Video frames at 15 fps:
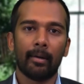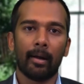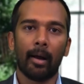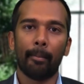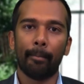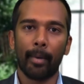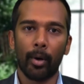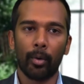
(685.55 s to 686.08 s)

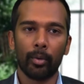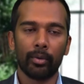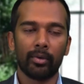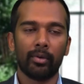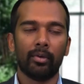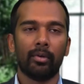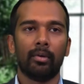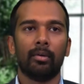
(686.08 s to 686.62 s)

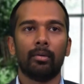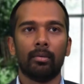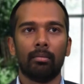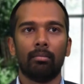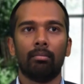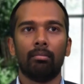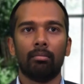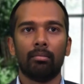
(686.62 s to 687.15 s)
about
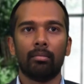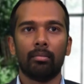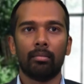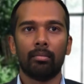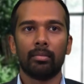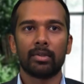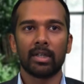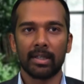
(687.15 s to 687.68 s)

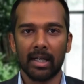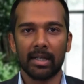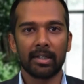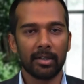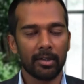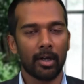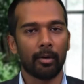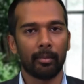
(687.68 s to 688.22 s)

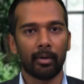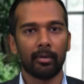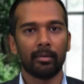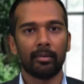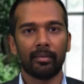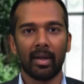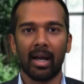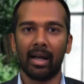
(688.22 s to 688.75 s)
Sanatan Dharma
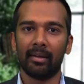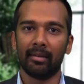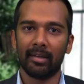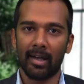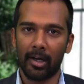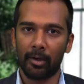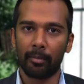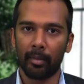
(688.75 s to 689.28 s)
and
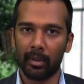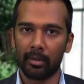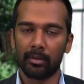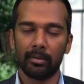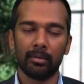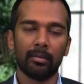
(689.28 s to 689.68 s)
Dharma,